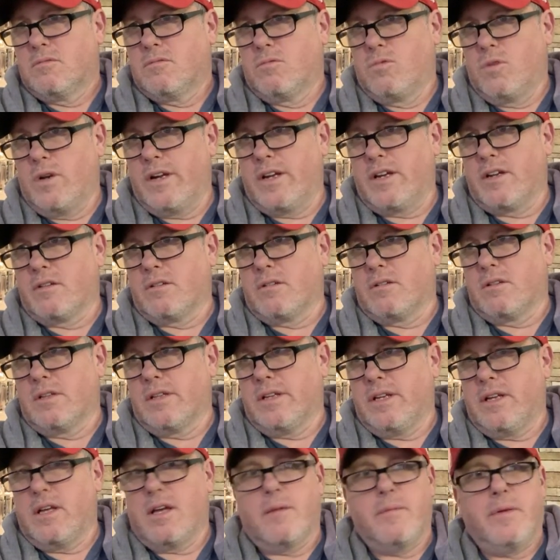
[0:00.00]

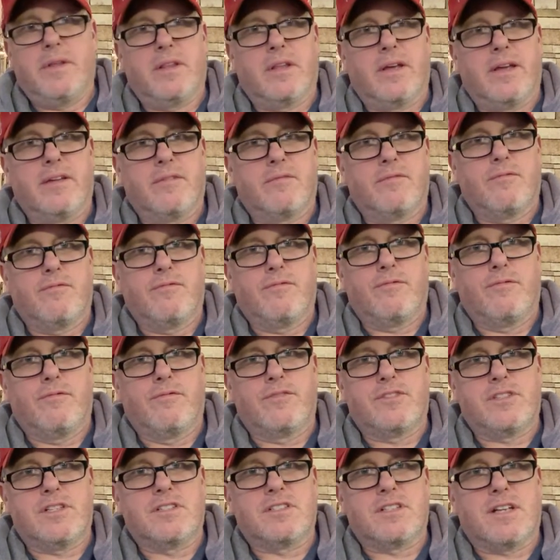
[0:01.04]
regularly. I mean, like,
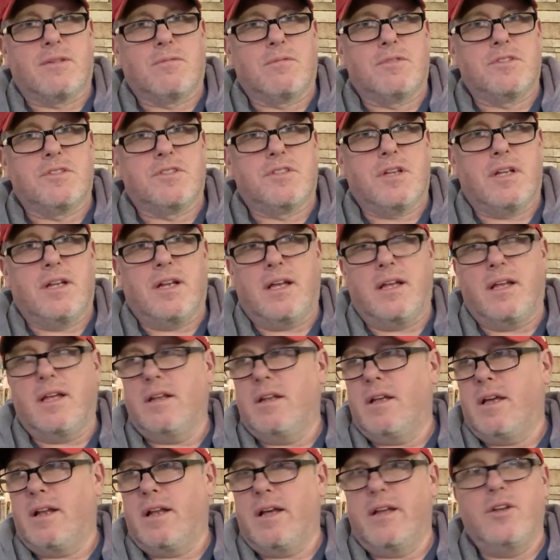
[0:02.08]
since I was... And
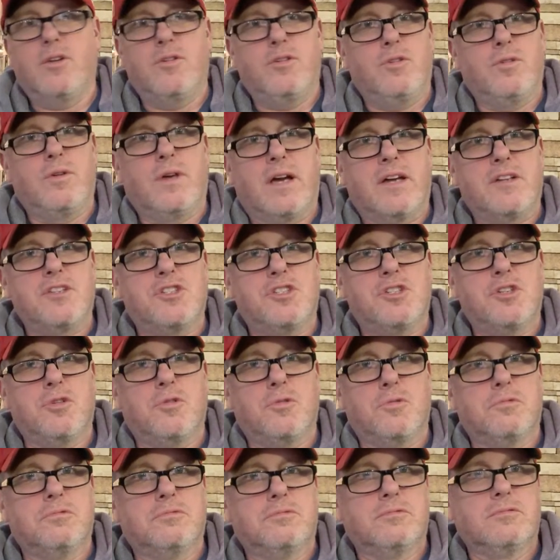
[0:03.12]
I know you guys,
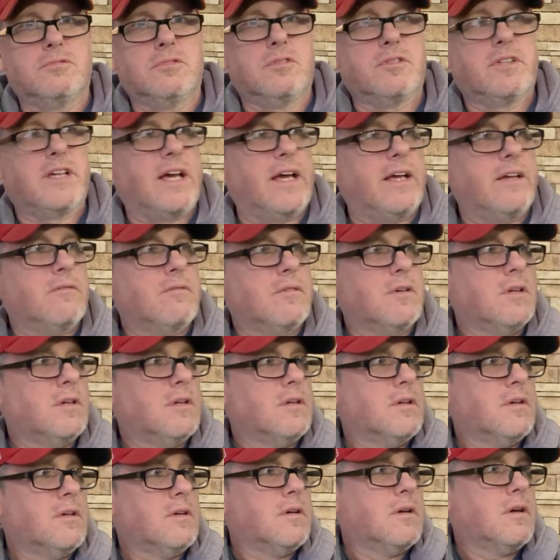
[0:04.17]
too, okay?
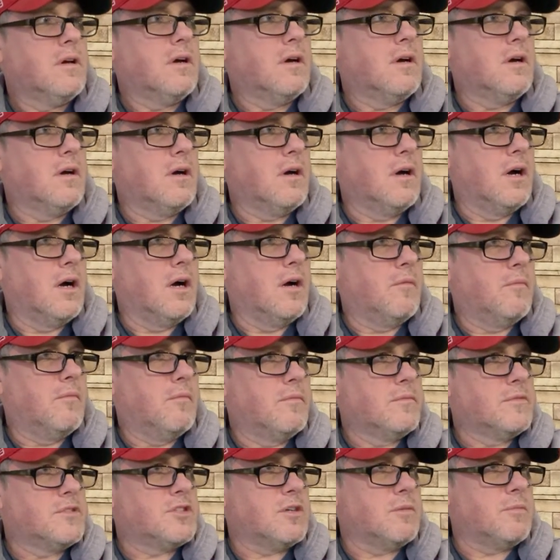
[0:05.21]

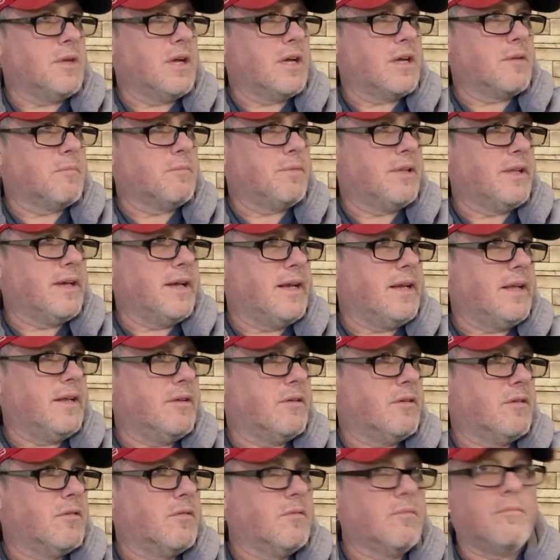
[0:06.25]
So I'm not
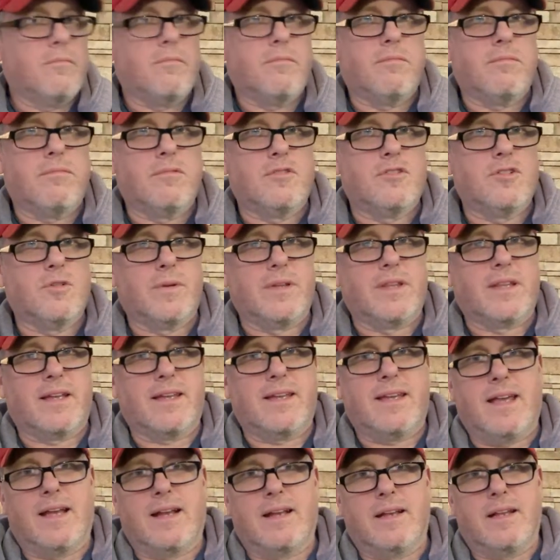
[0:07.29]
complaining or doing
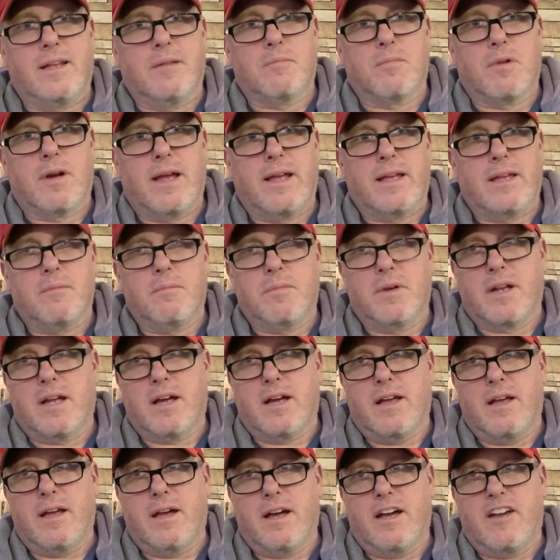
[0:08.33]
like Hannity and bragging.
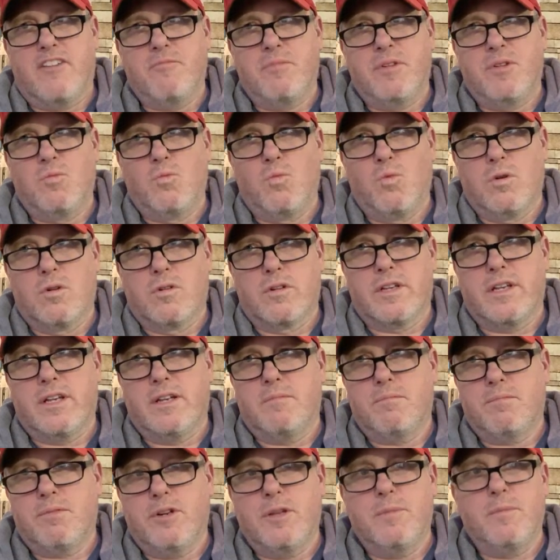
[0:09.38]
But I've been
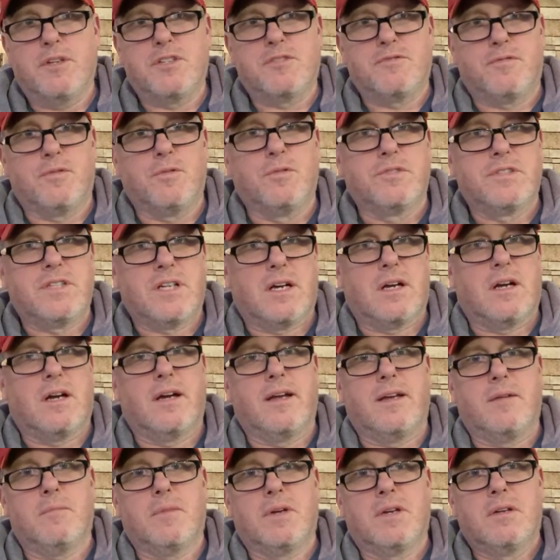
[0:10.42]
working pretty much
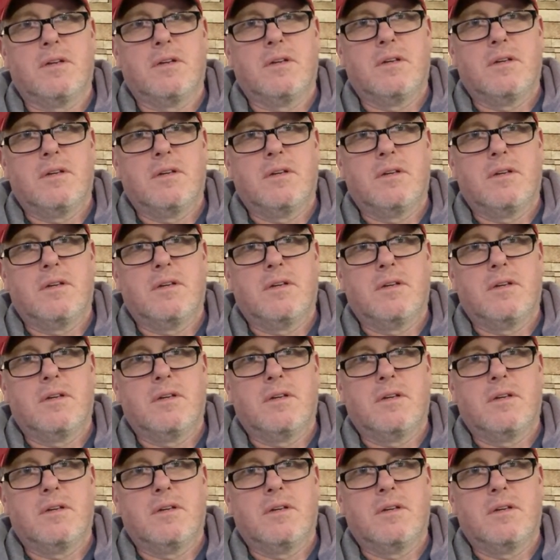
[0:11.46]
full-time